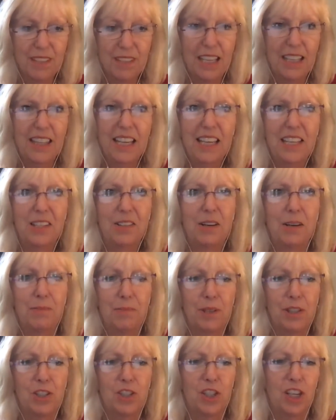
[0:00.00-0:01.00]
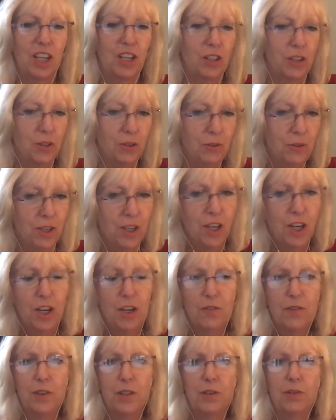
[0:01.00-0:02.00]
Thank you. I appreciate you
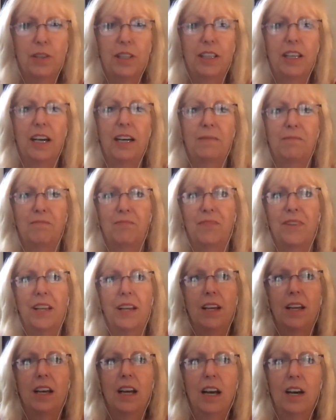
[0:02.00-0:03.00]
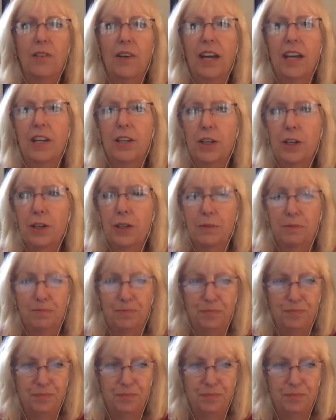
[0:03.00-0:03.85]
for doing that. Okay, good.